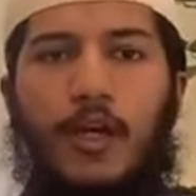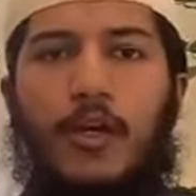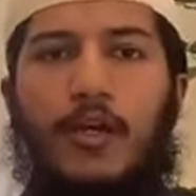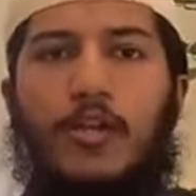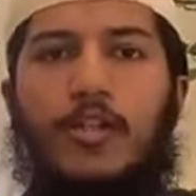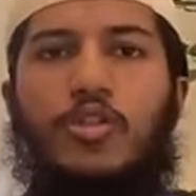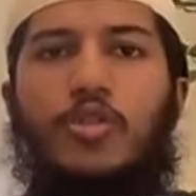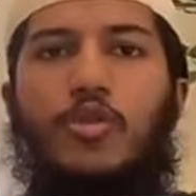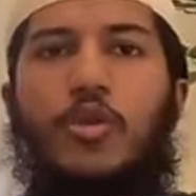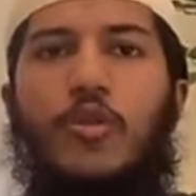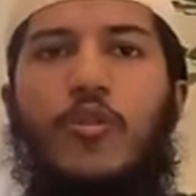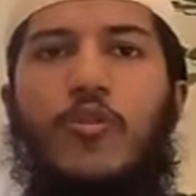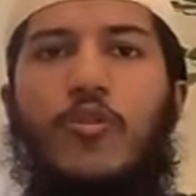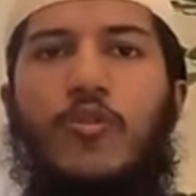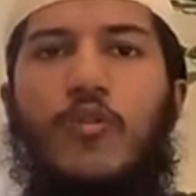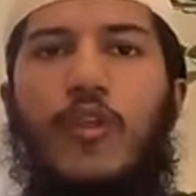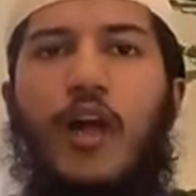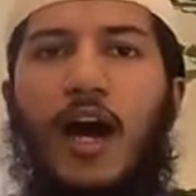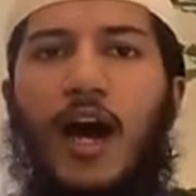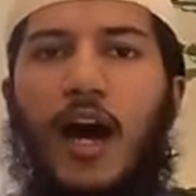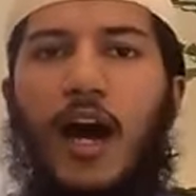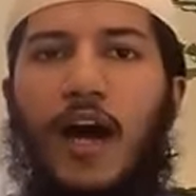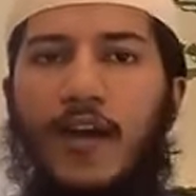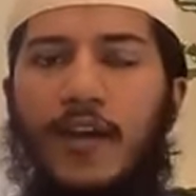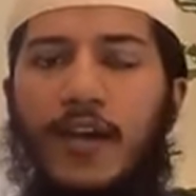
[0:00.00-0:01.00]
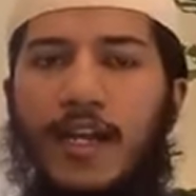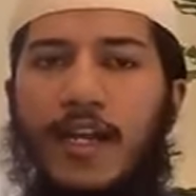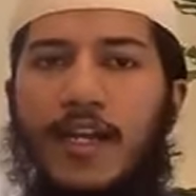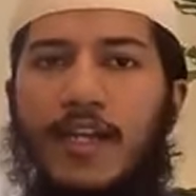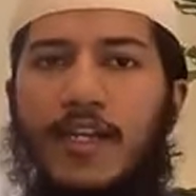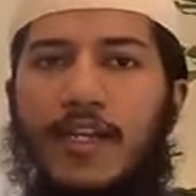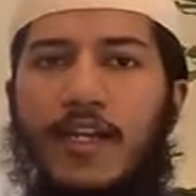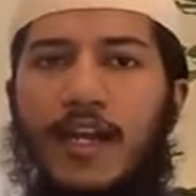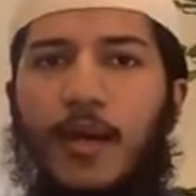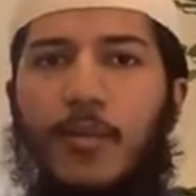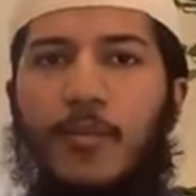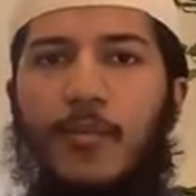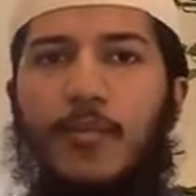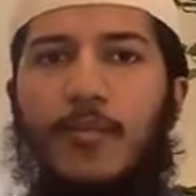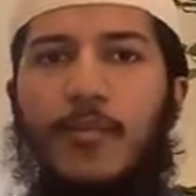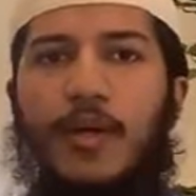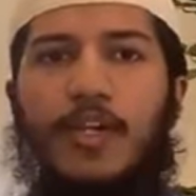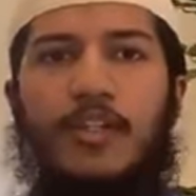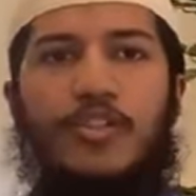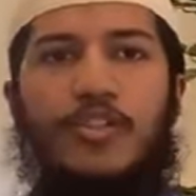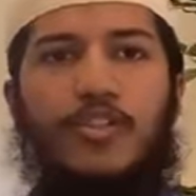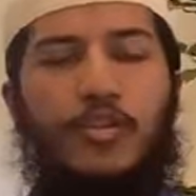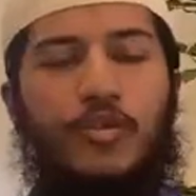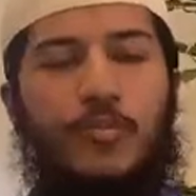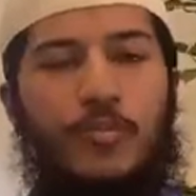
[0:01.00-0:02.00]
So our income,
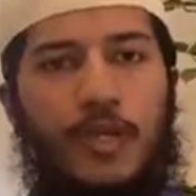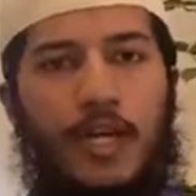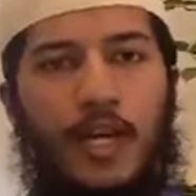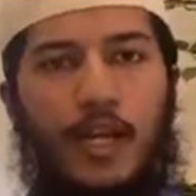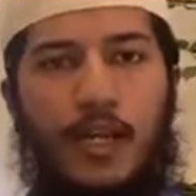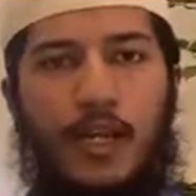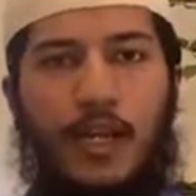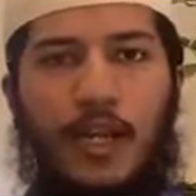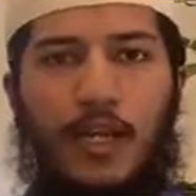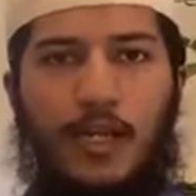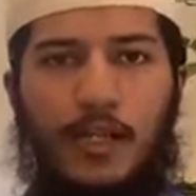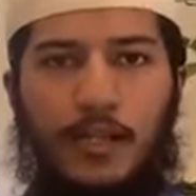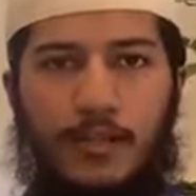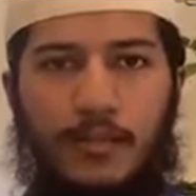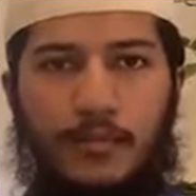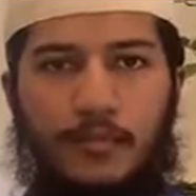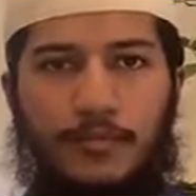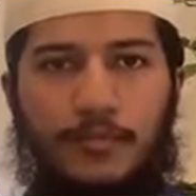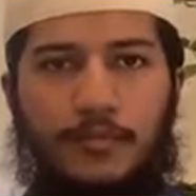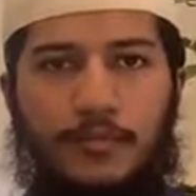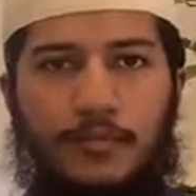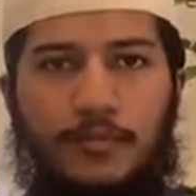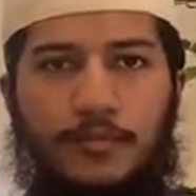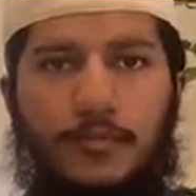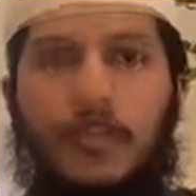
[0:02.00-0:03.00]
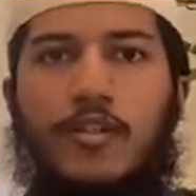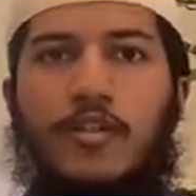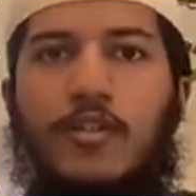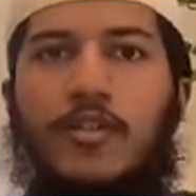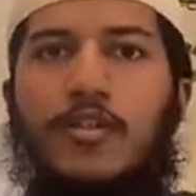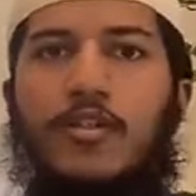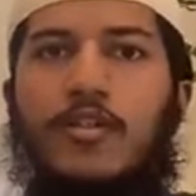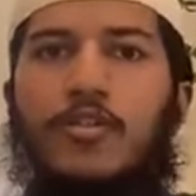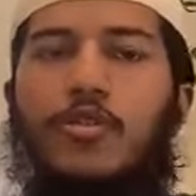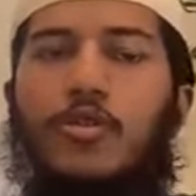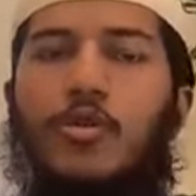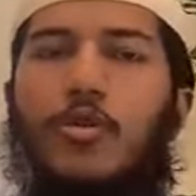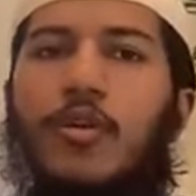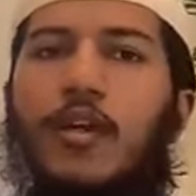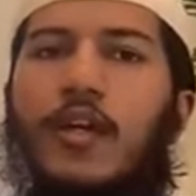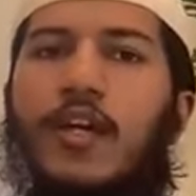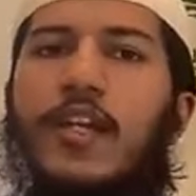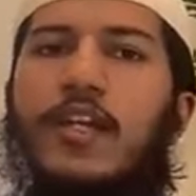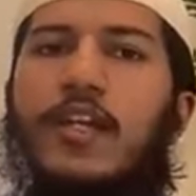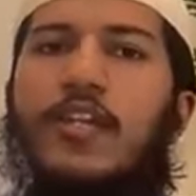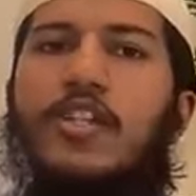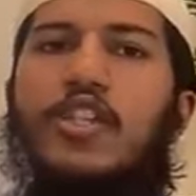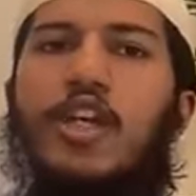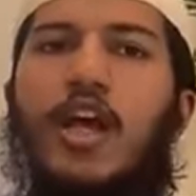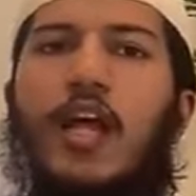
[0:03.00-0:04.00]
it should be halal. So
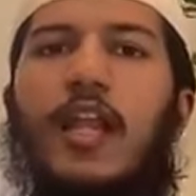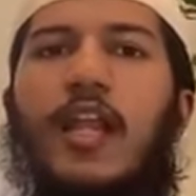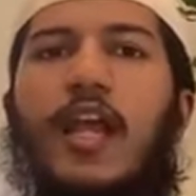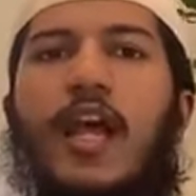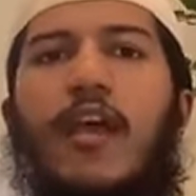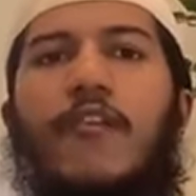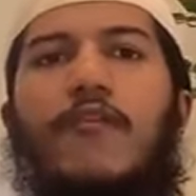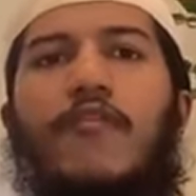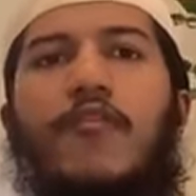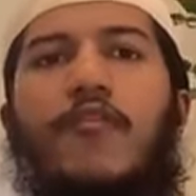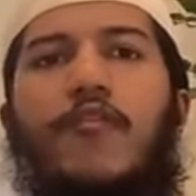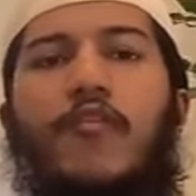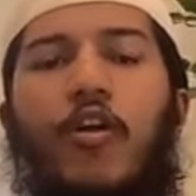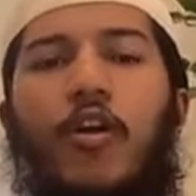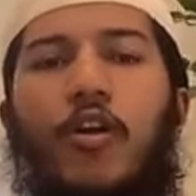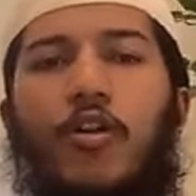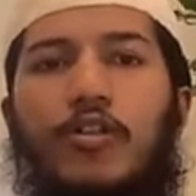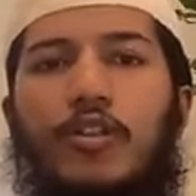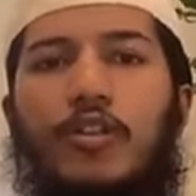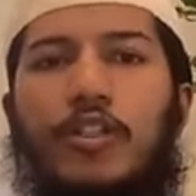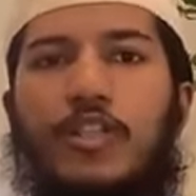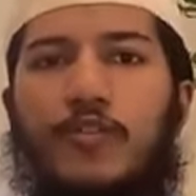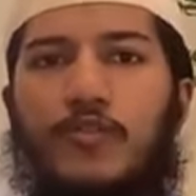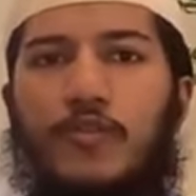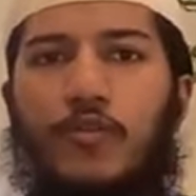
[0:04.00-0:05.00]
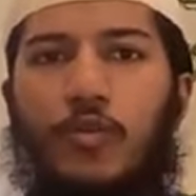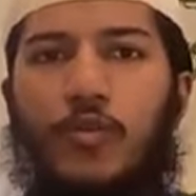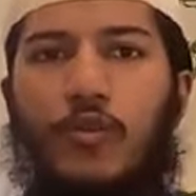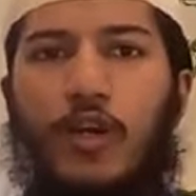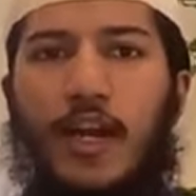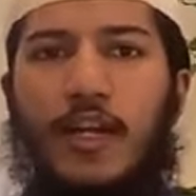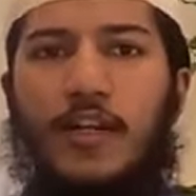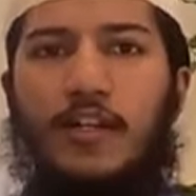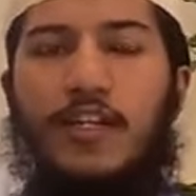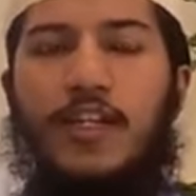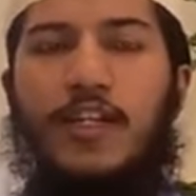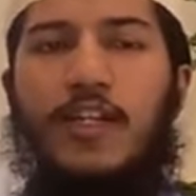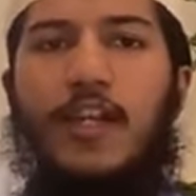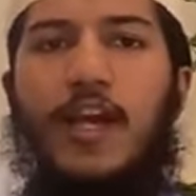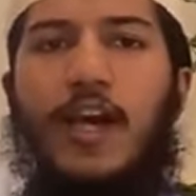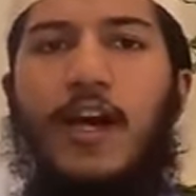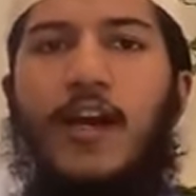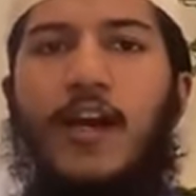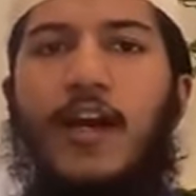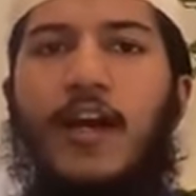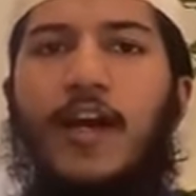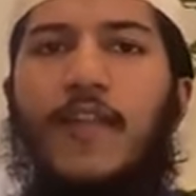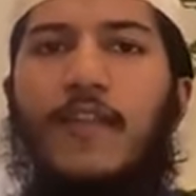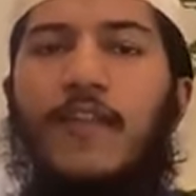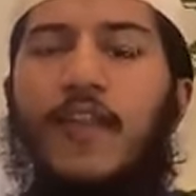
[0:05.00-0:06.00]
inshallah, if you follow these few
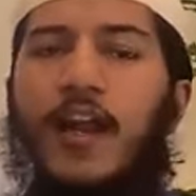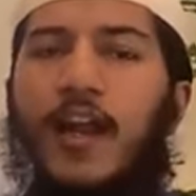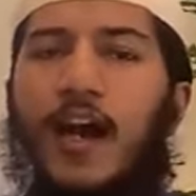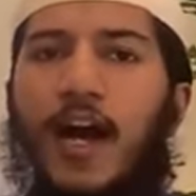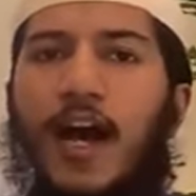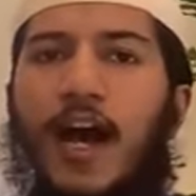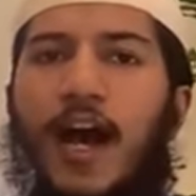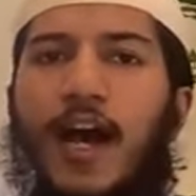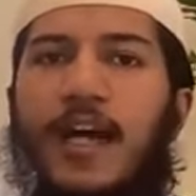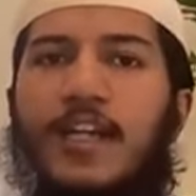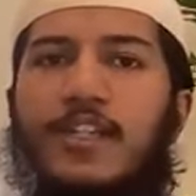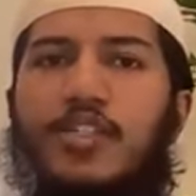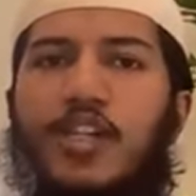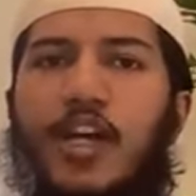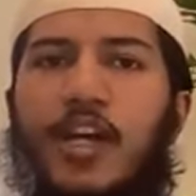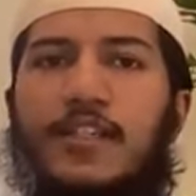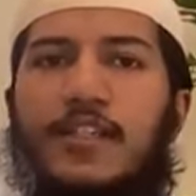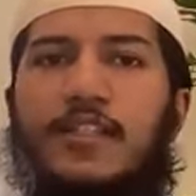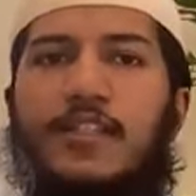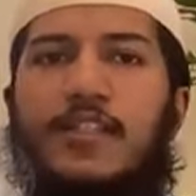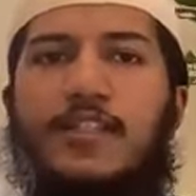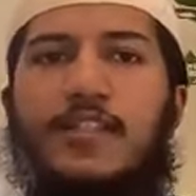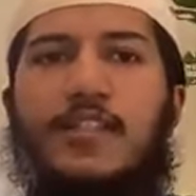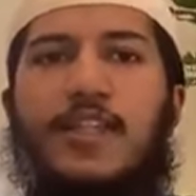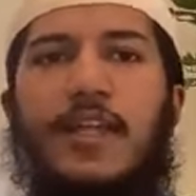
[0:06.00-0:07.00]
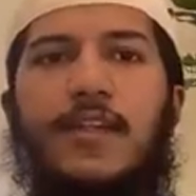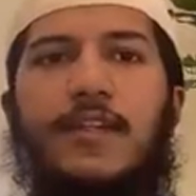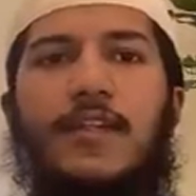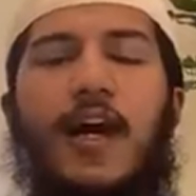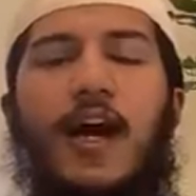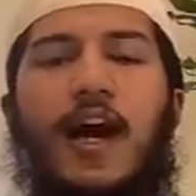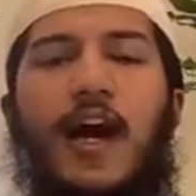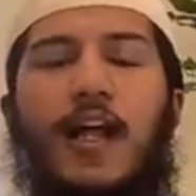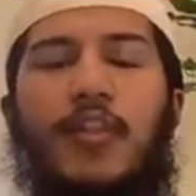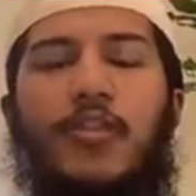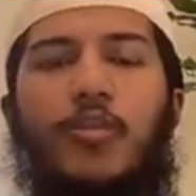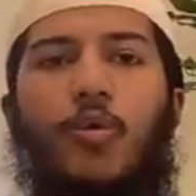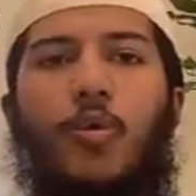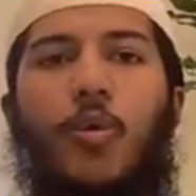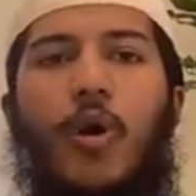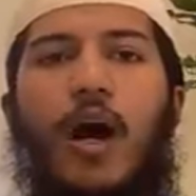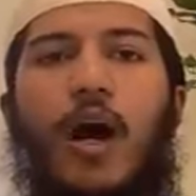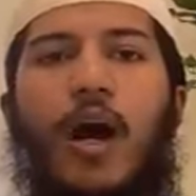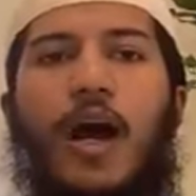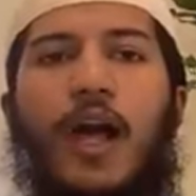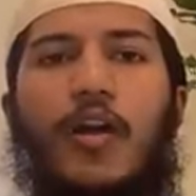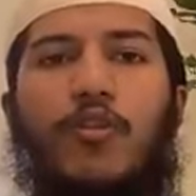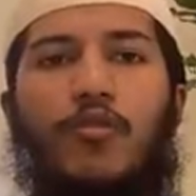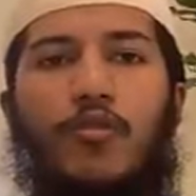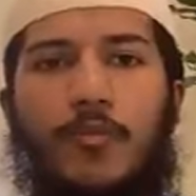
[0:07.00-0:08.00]
criteria, there are high chances that our
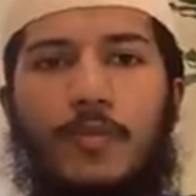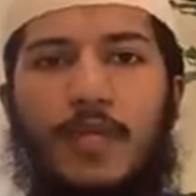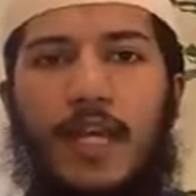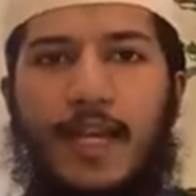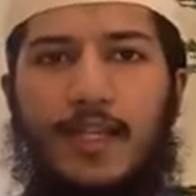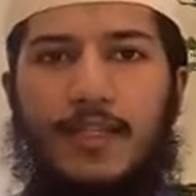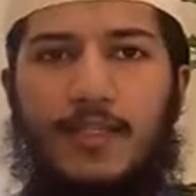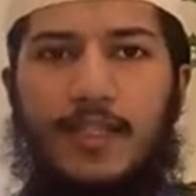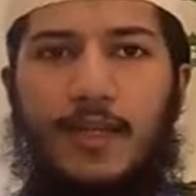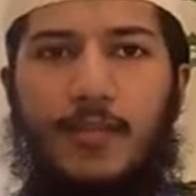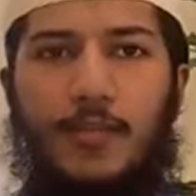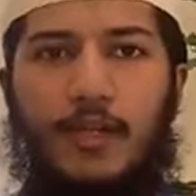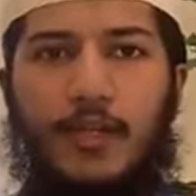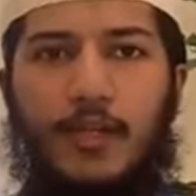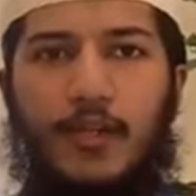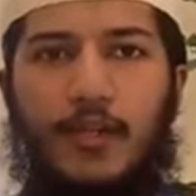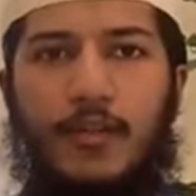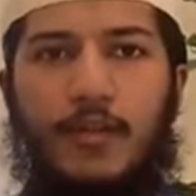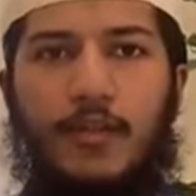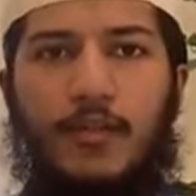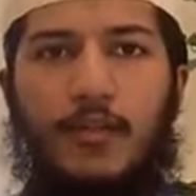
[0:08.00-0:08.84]
dua, it will be accepted.